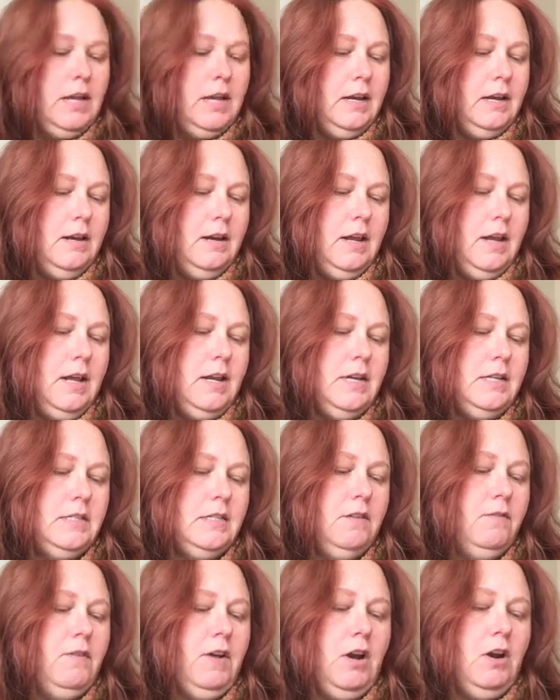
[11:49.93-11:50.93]
And it's
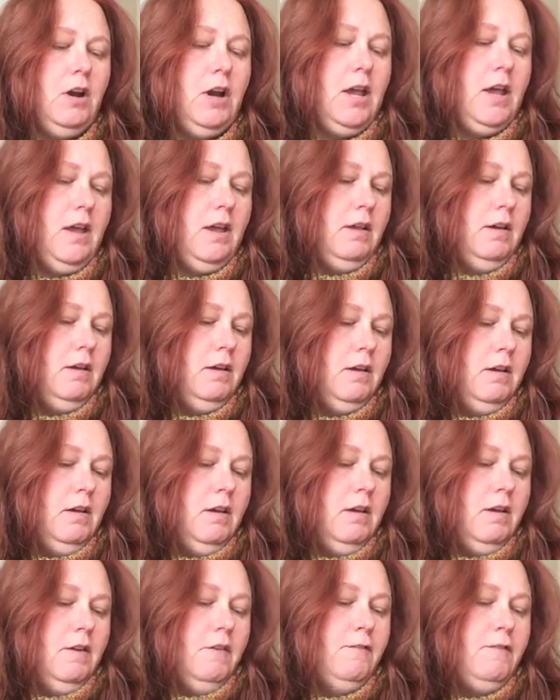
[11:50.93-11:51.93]
a very
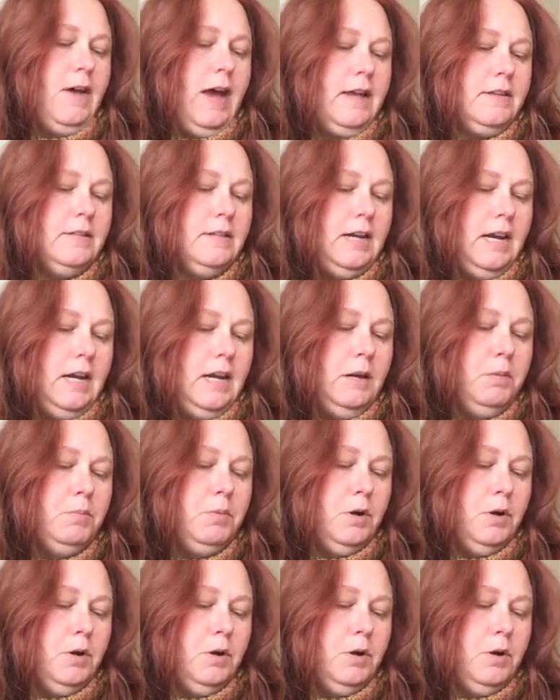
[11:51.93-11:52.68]
fascinating